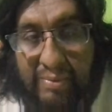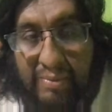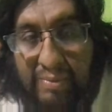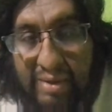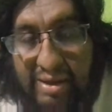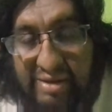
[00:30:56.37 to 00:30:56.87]

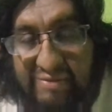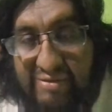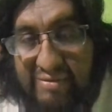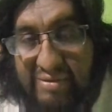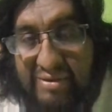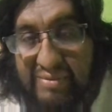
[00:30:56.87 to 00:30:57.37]
What if
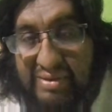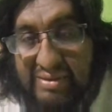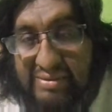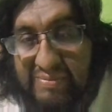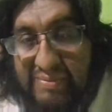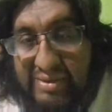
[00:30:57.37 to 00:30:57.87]
you only want
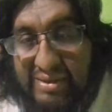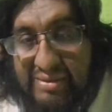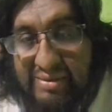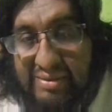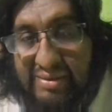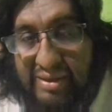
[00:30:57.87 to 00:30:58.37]
to split
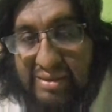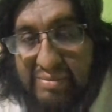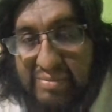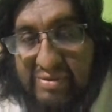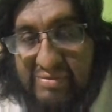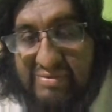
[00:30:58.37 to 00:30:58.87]
at
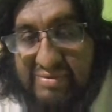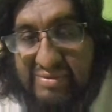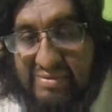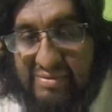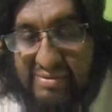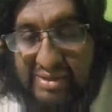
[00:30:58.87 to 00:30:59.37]
most
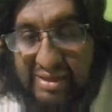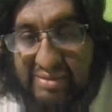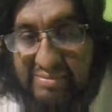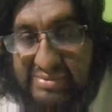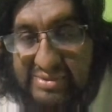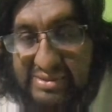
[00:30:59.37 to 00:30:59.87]
2
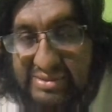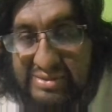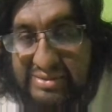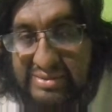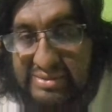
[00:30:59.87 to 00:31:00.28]
times?